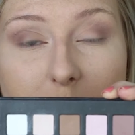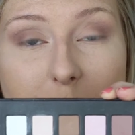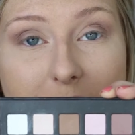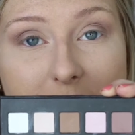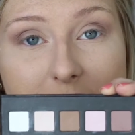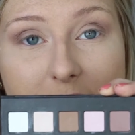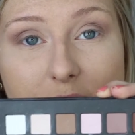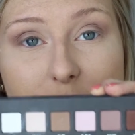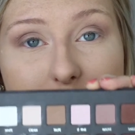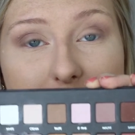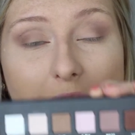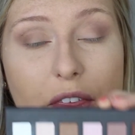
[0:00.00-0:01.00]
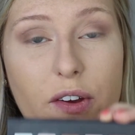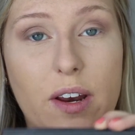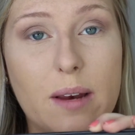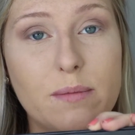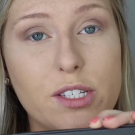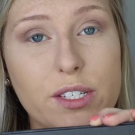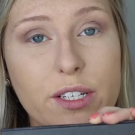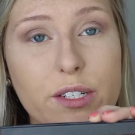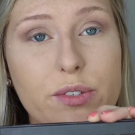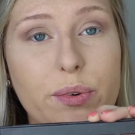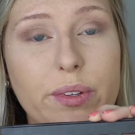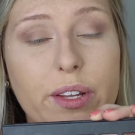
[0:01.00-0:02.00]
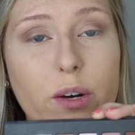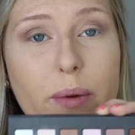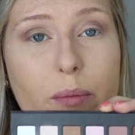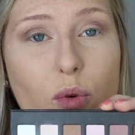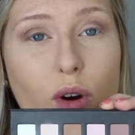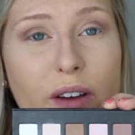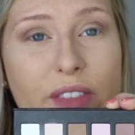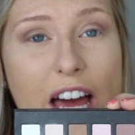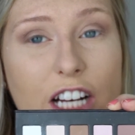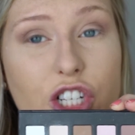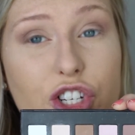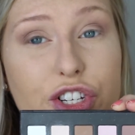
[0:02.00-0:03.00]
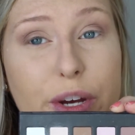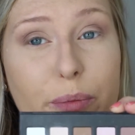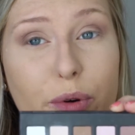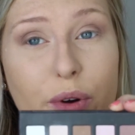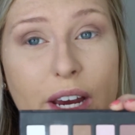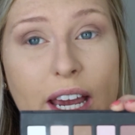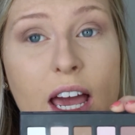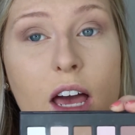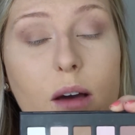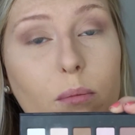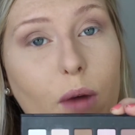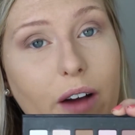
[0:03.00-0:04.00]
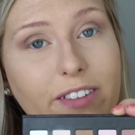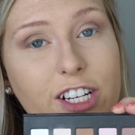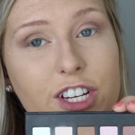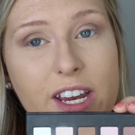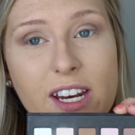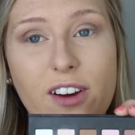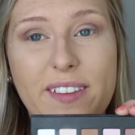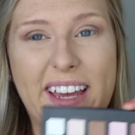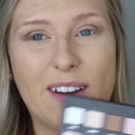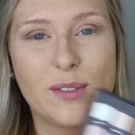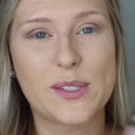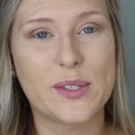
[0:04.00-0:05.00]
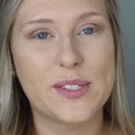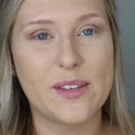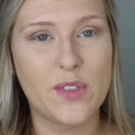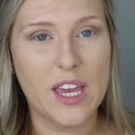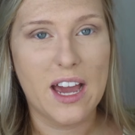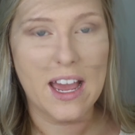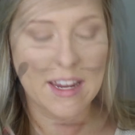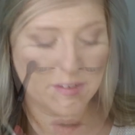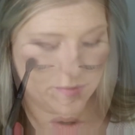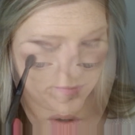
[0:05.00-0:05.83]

to mix these two together, and I'm just going to do a little bit more of that shimmery mauve shade on the outskirts of the eye.